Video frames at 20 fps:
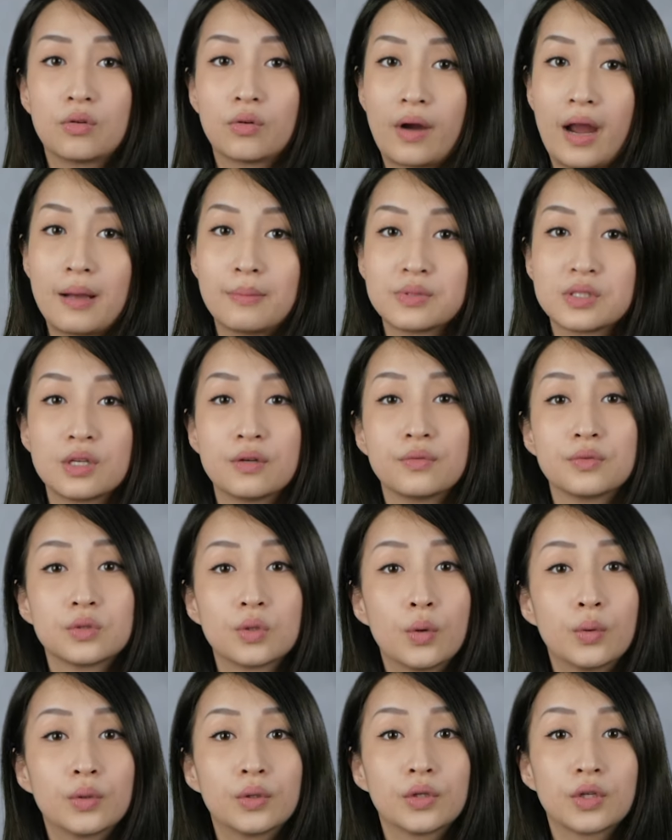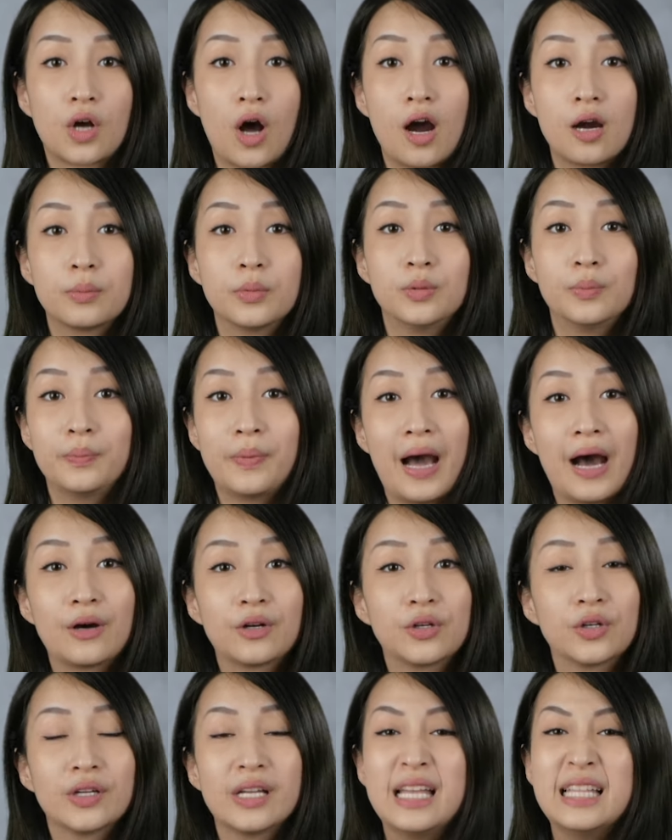grams of total carbon
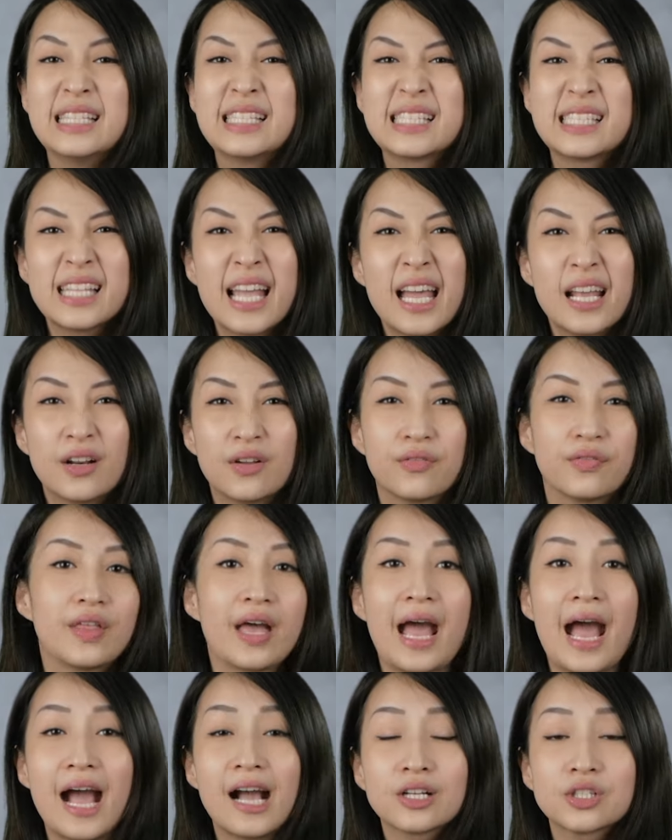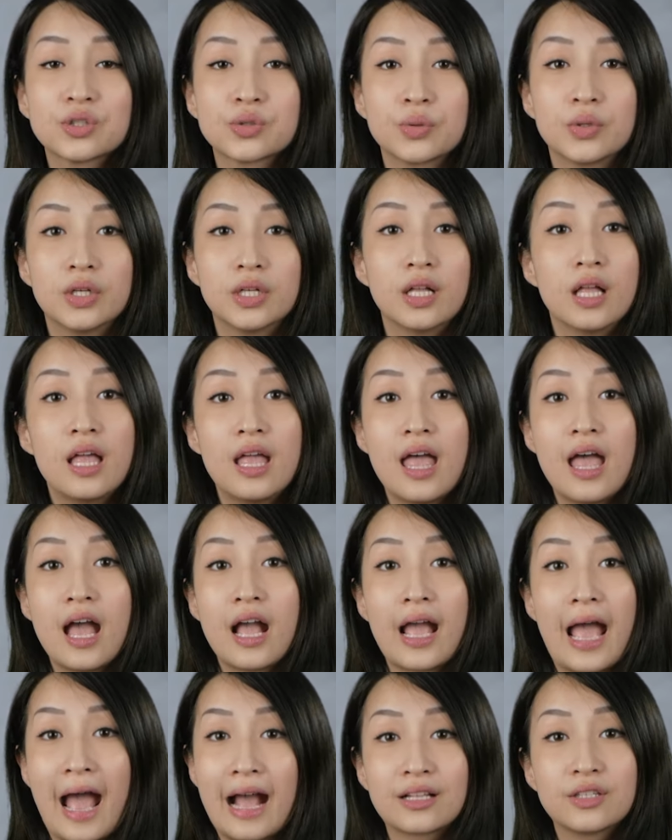powder instead of the actual
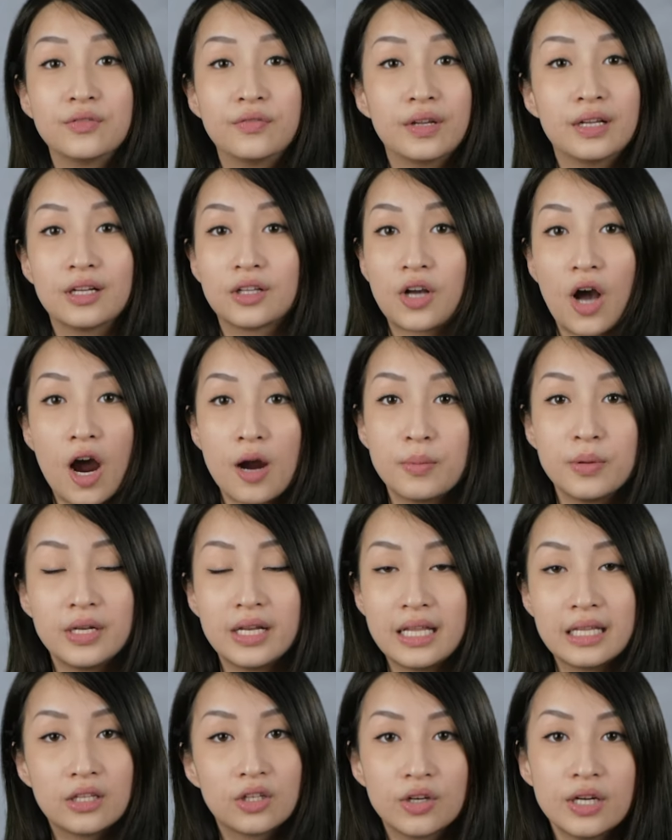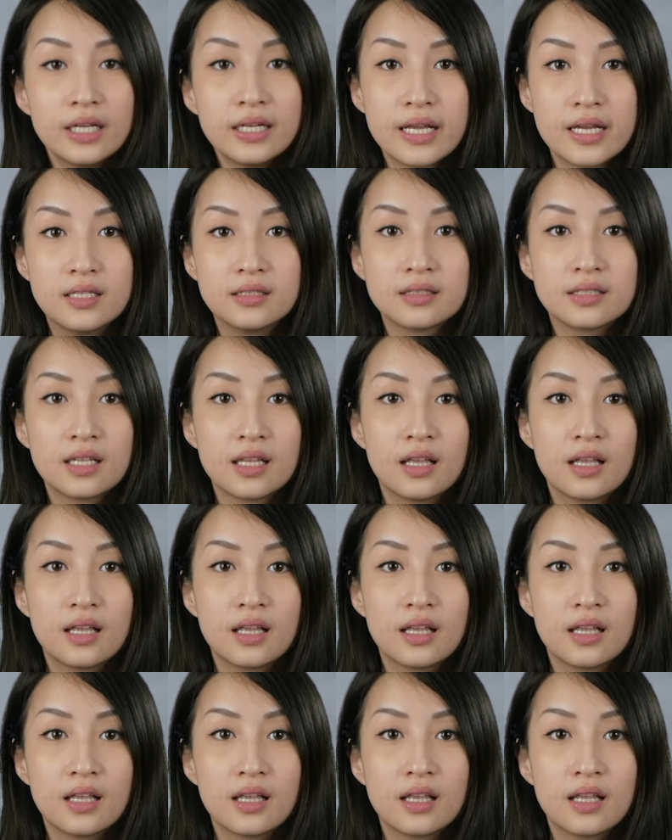activated carbon ingredient.